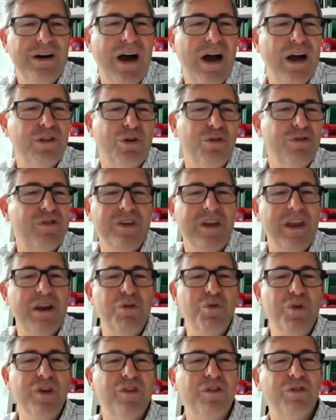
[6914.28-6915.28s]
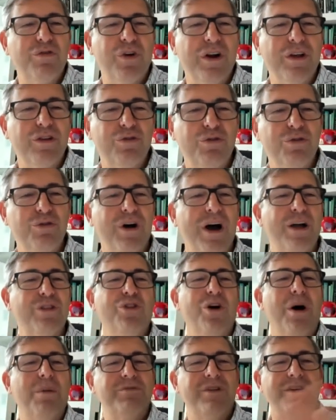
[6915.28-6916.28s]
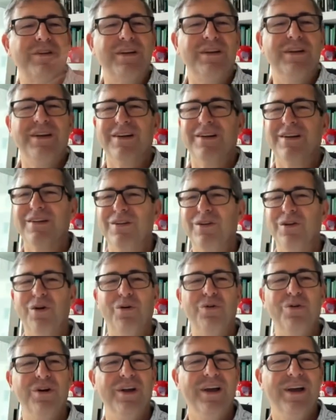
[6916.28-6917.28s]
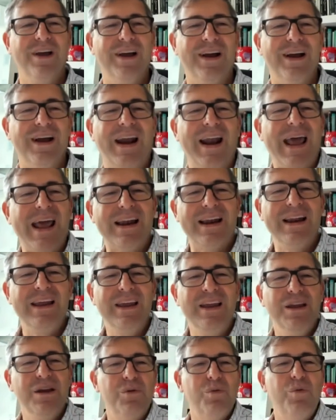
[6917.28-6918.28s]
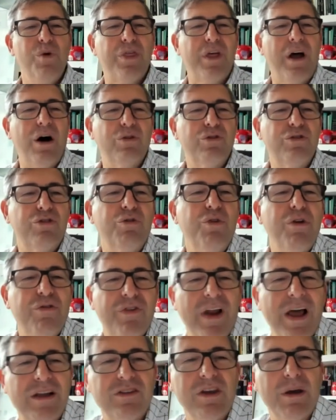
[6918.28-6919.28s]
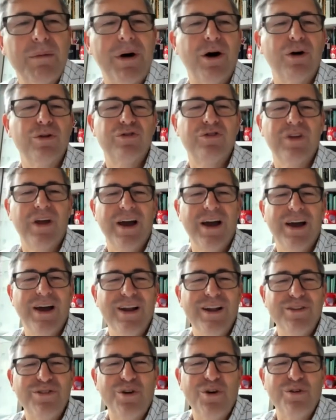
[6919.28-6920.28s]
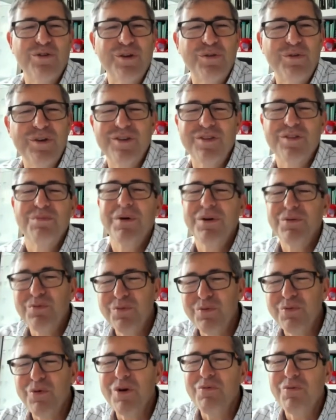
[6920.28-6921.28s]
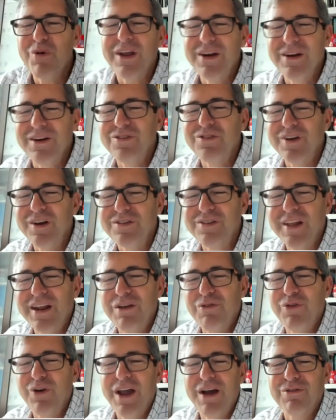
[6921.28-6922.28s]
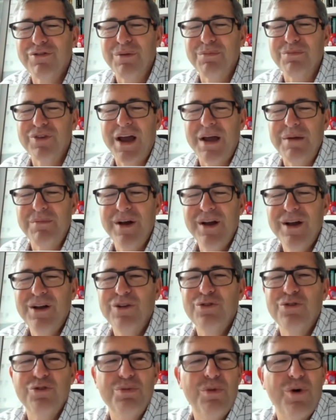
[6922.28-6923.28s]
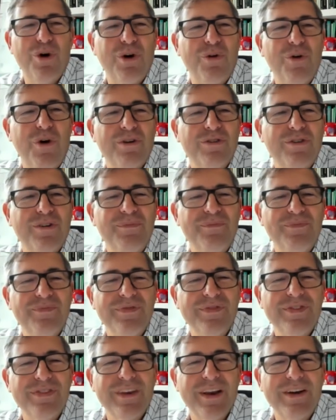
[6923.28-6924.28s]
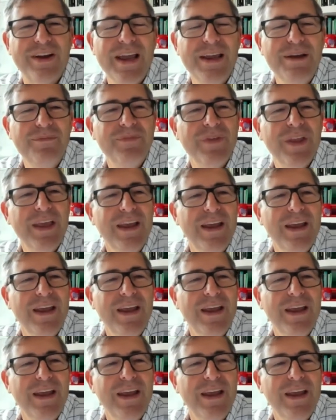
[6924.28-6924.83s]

I don't see any reasons for us to adopt it, you know, gladly without reflecting about uh, its consequences. But we, we can discuss that if we have some time tomorrow also. Okay?